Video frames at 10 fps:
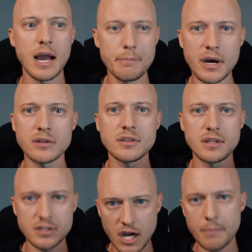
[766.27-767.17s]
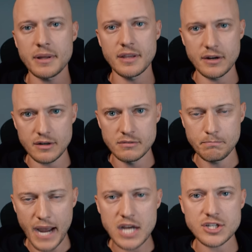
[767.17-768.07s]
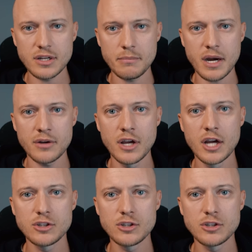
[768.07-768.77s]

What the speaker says: about the topic they're passionate about